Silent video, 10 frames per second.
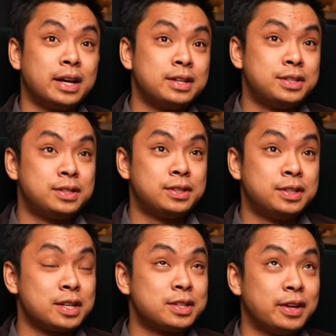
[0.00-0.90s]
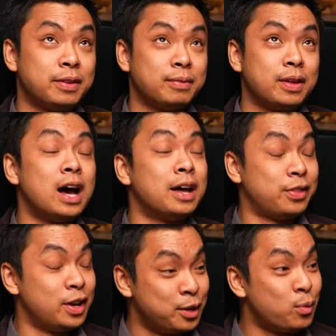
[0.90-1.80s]
so I just turned
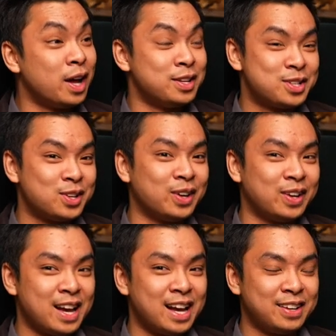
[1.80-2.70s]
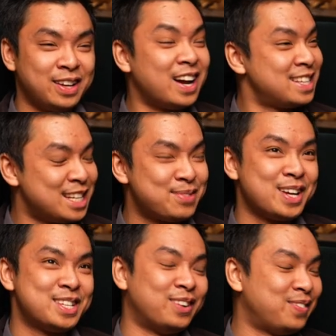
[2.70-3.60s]
uh, 31. So, 31. you know, I said to
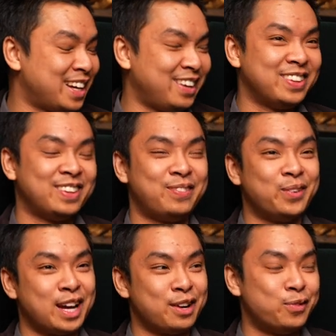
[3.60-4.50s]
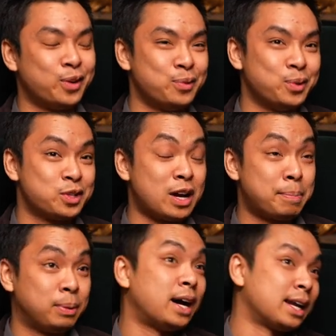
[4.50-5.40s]
myself, funny with the 40 under 40 awards,
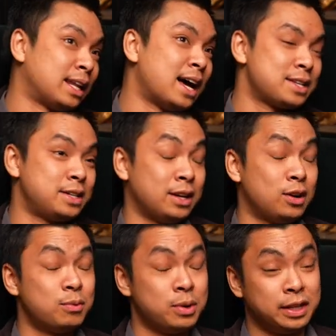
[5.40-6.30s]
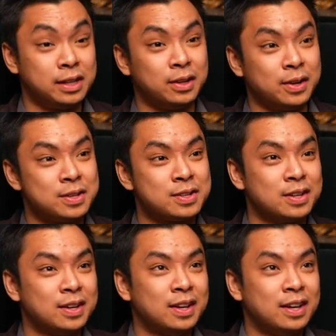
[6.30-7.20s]
I applied last year and got really
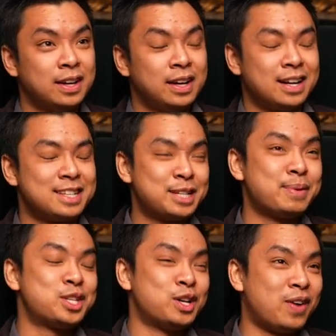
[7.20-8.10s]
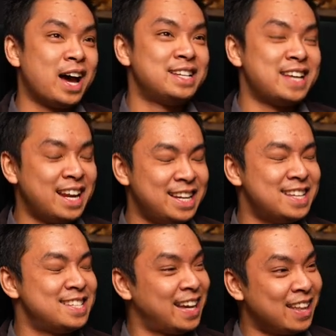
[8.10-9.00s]
close. And I said to myself, I had 10
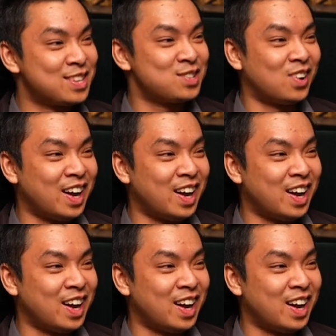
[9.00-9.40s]
years to get this